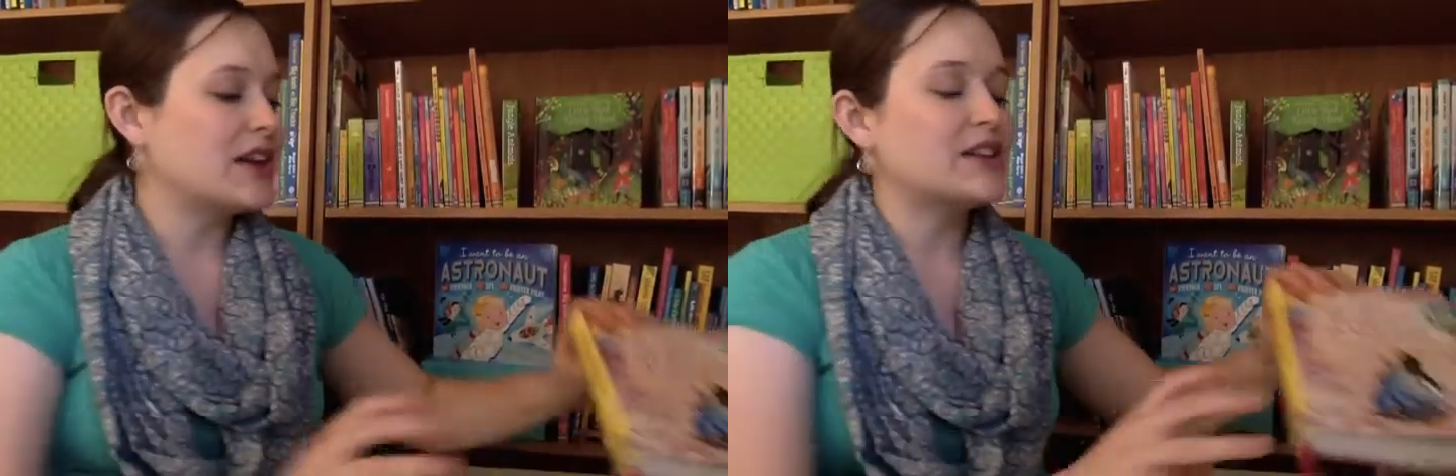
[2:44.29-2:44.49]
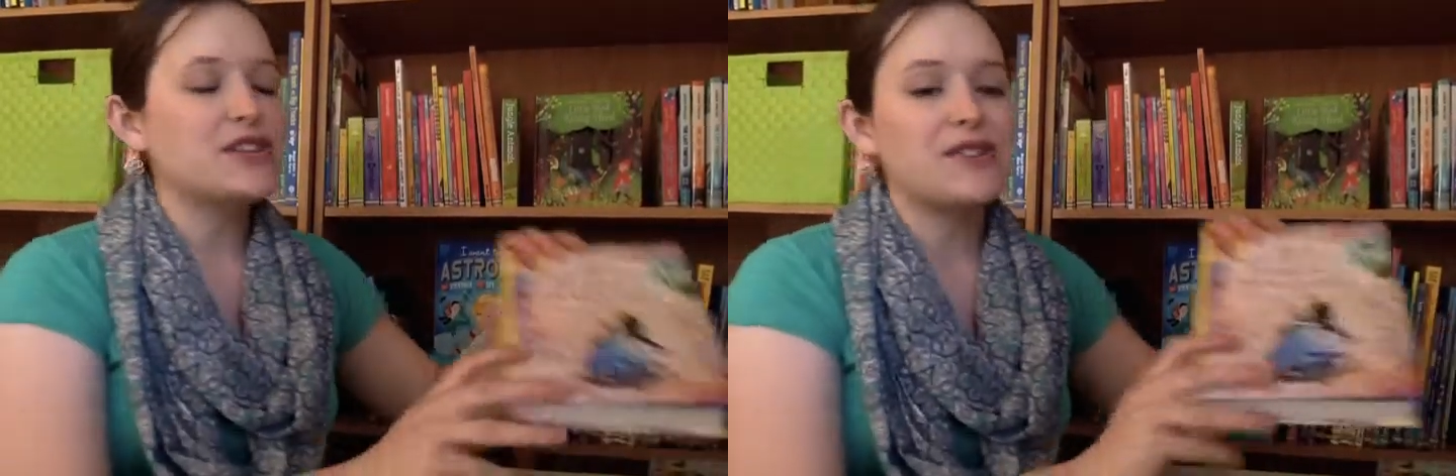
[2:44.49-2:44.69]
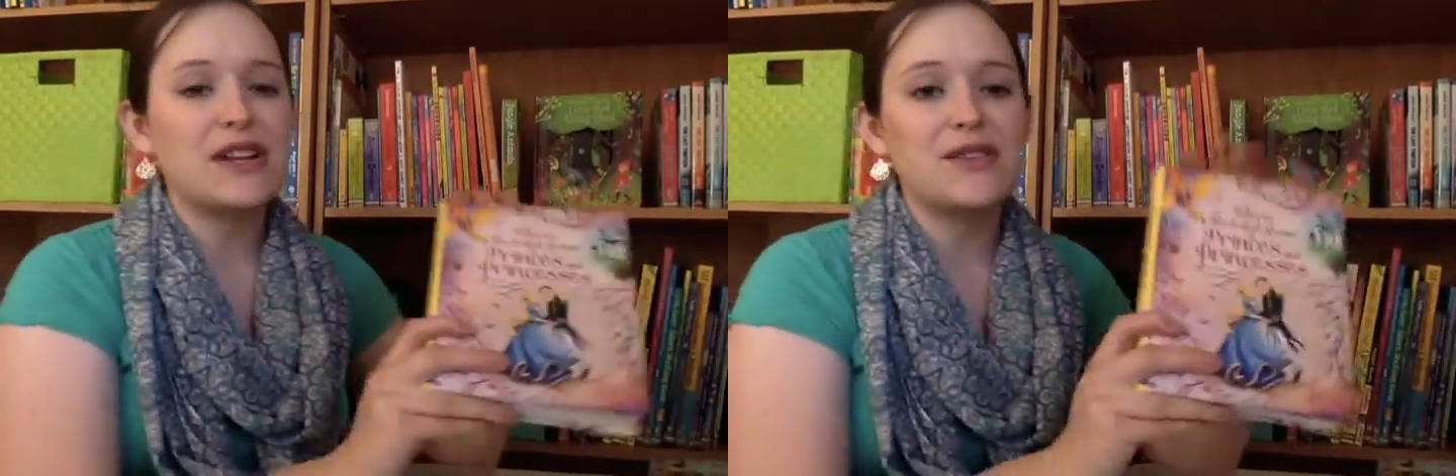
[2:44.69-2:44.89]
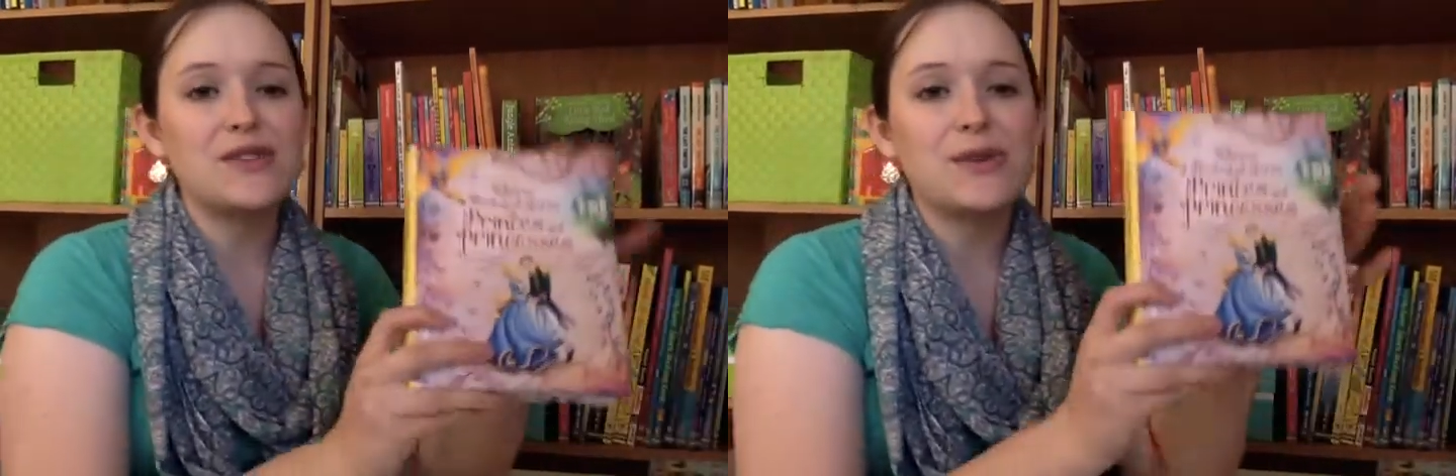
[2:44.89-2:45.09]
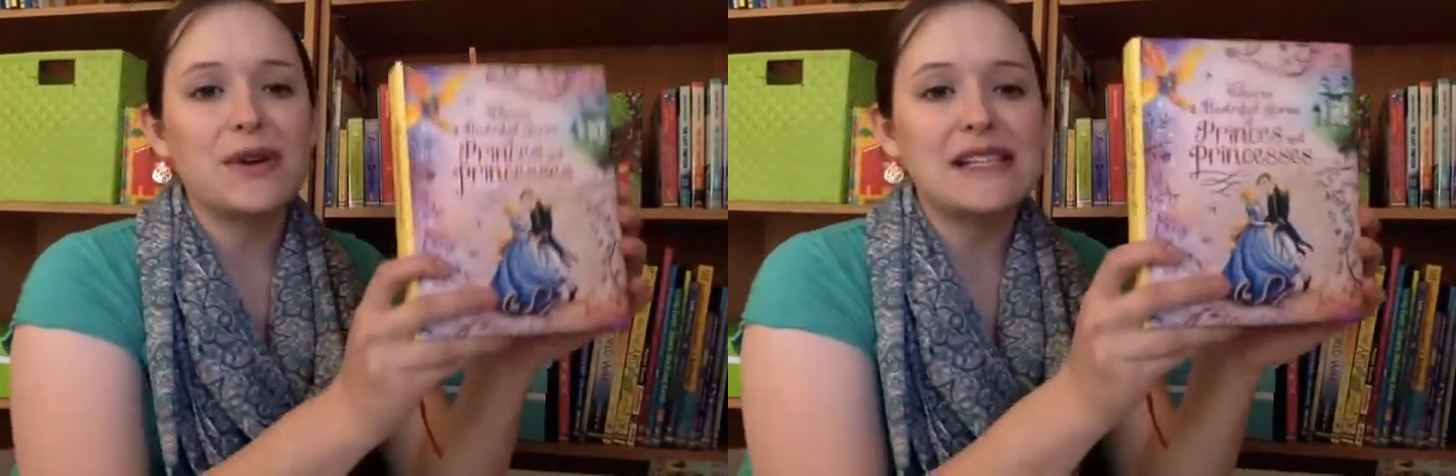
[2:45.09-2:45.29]
illustrated
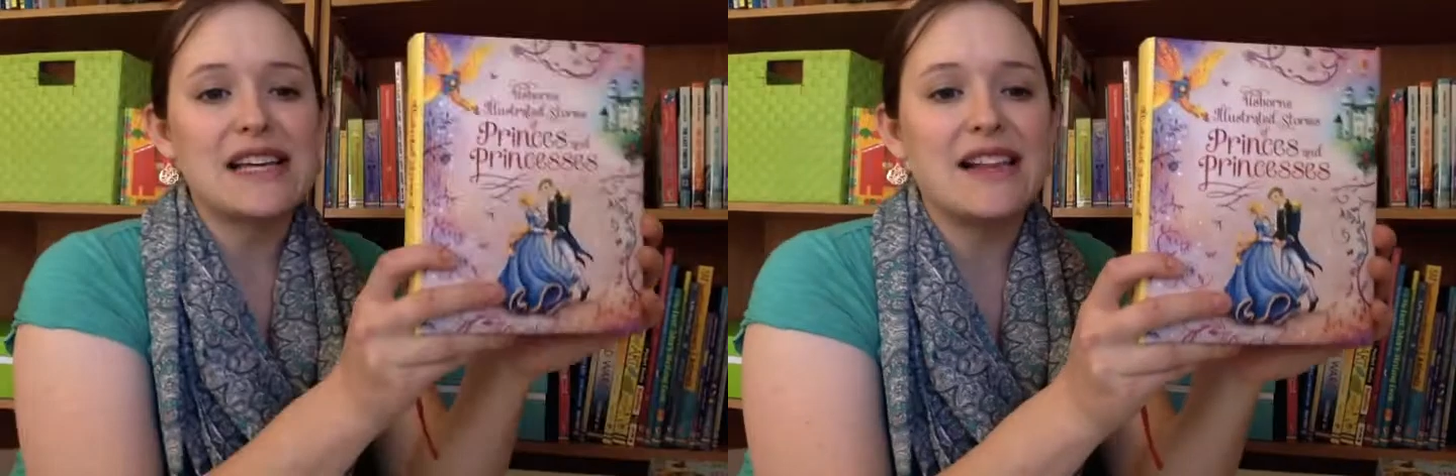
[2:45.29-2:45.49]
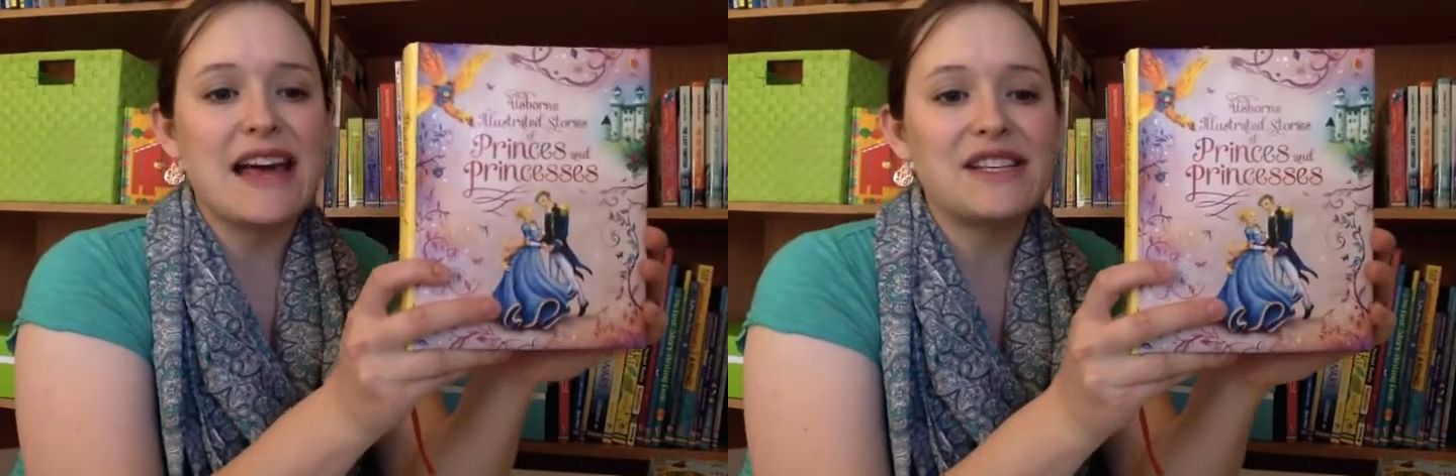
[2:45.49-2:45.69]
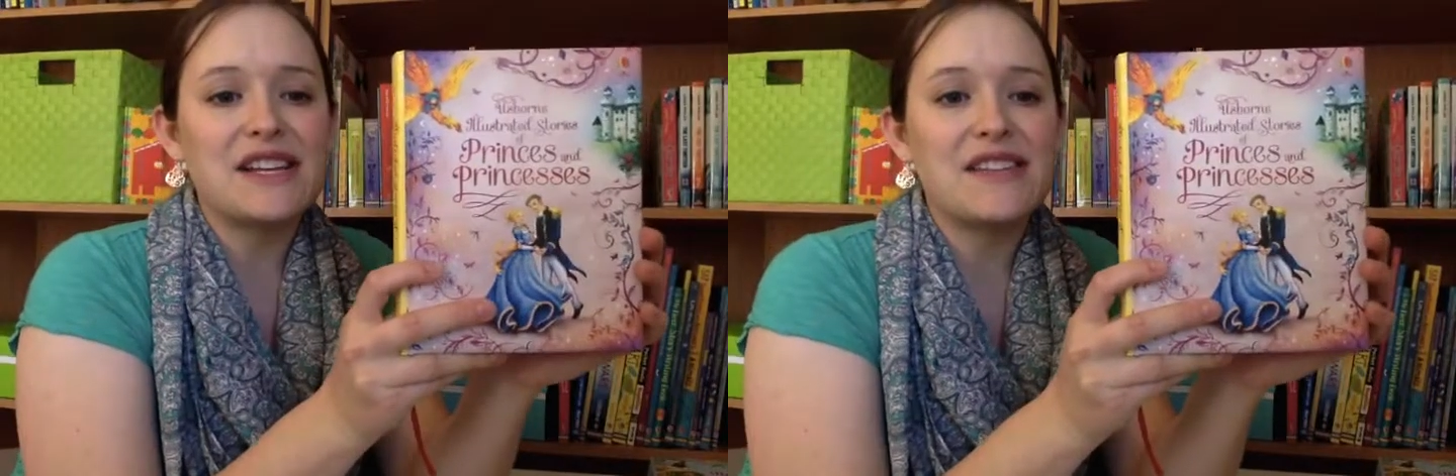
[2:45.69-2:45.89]
stories collection.